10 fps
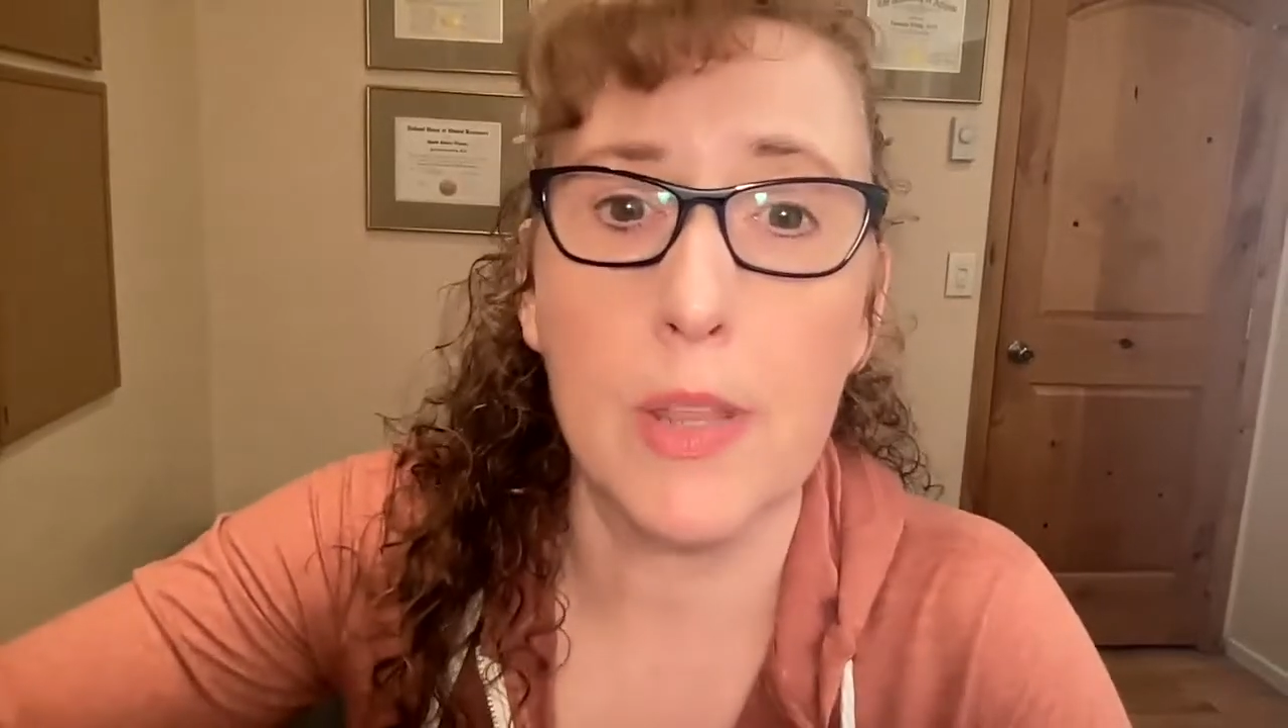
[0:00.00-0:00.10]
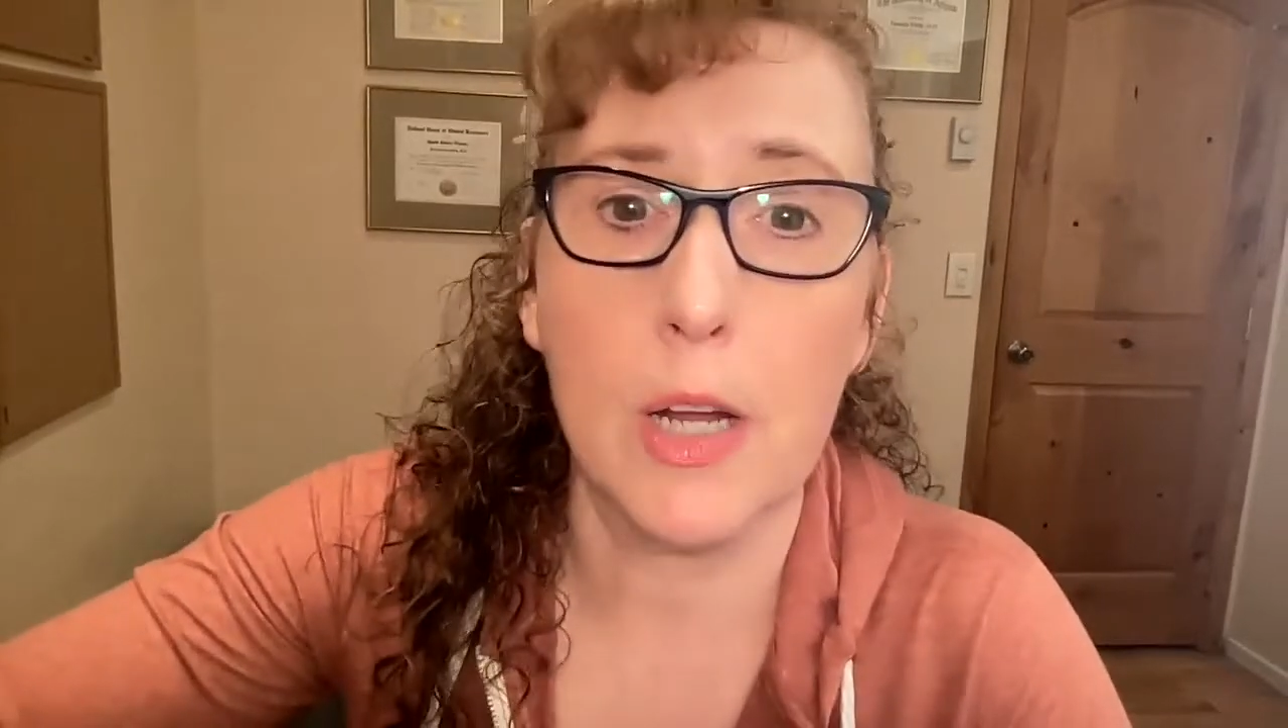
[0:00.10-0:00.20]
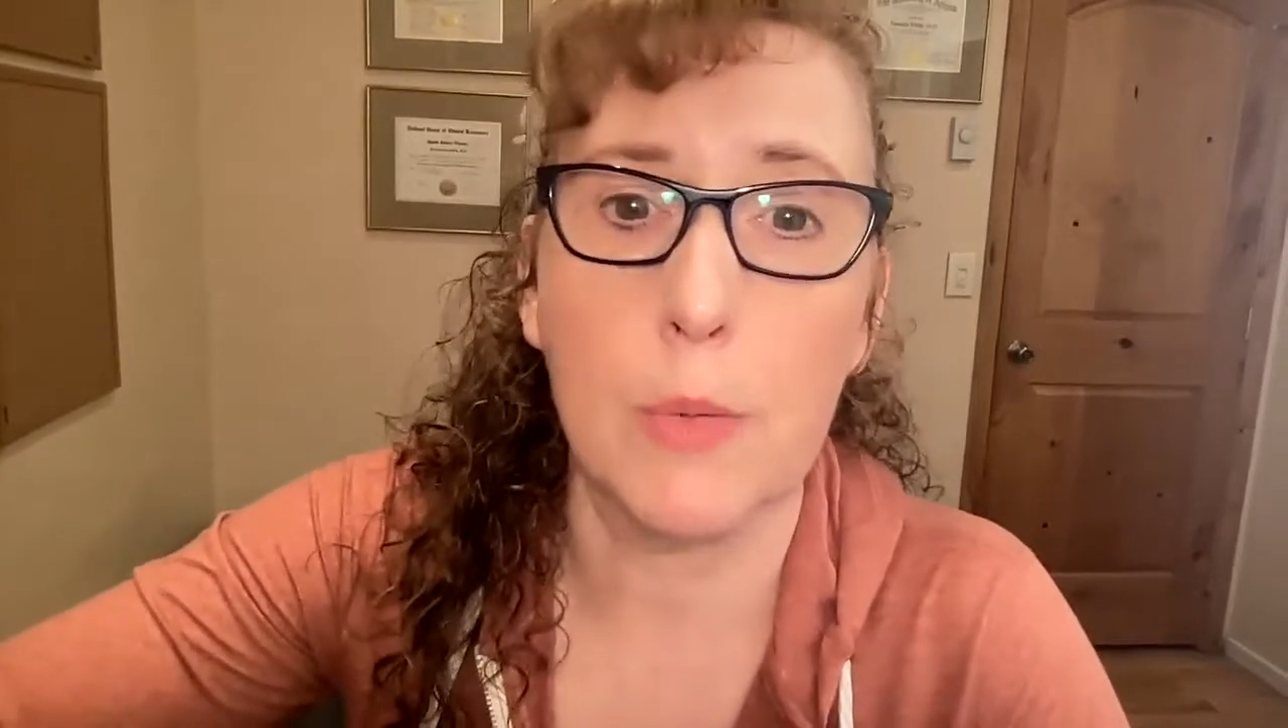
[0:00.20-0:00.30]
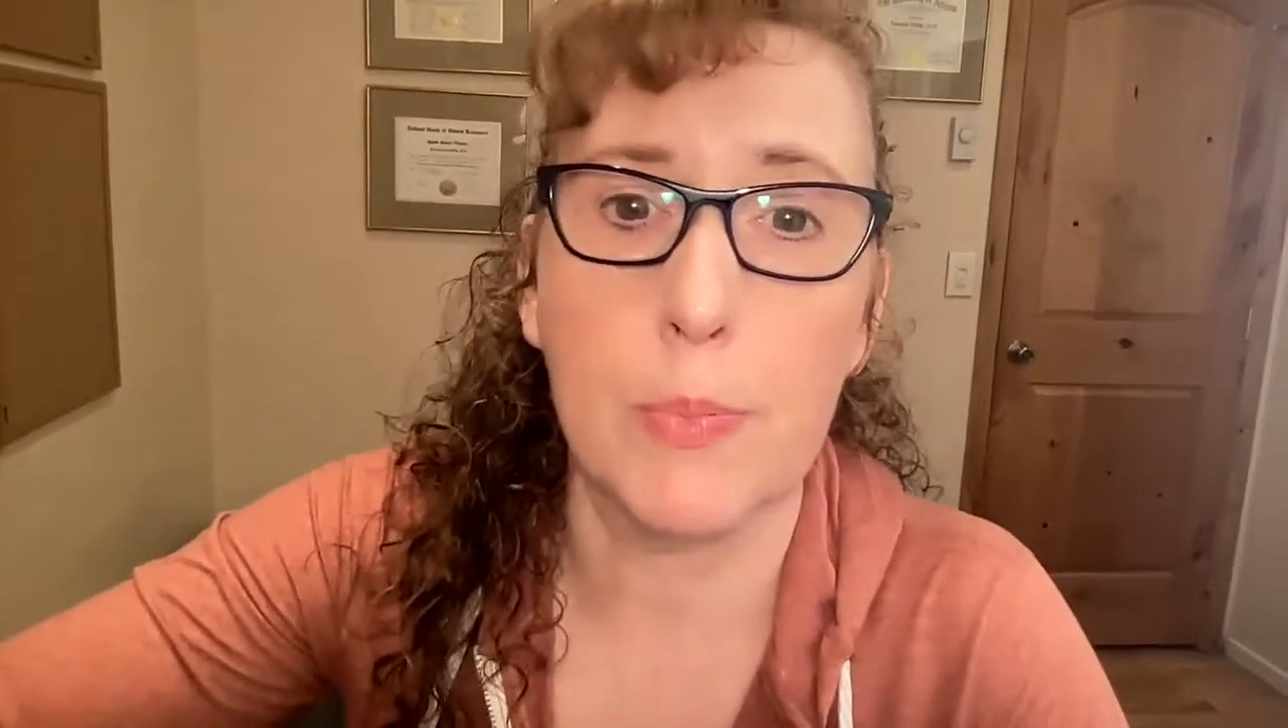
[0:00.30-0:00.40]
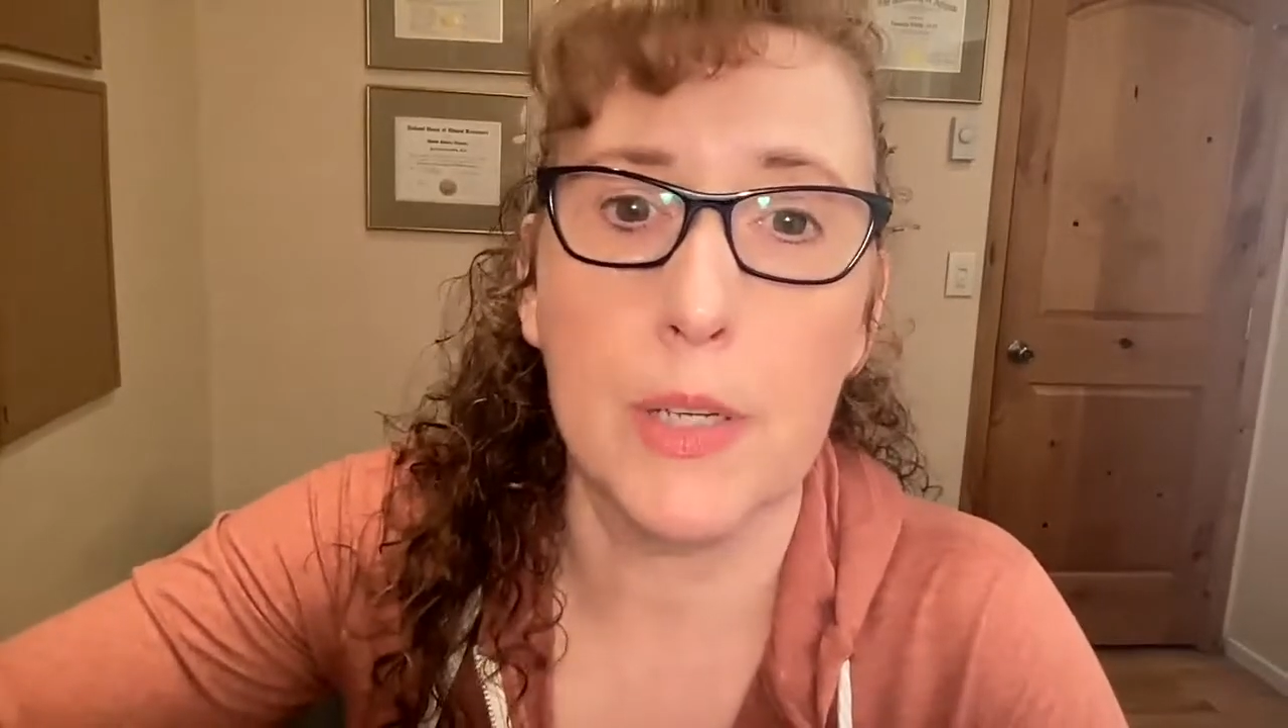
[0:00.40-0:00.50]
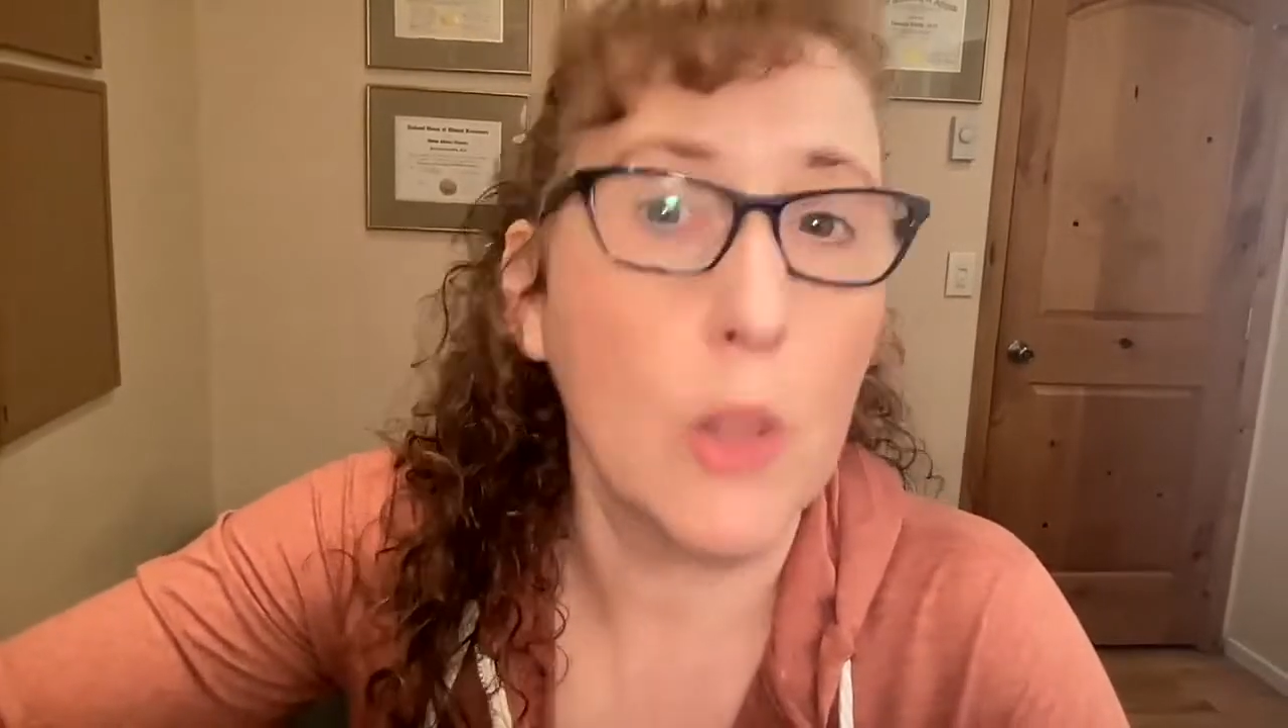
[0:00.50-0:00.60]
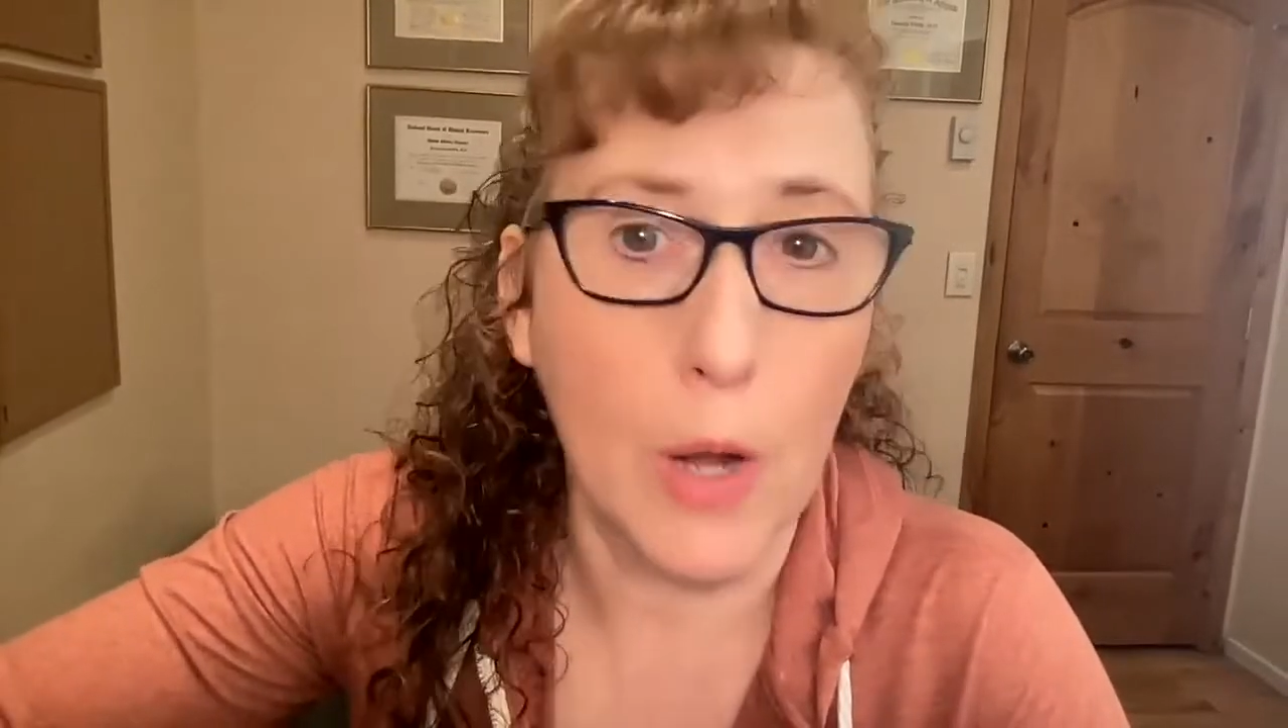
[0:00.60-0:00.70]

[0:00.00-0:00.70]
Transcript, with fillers: therapy,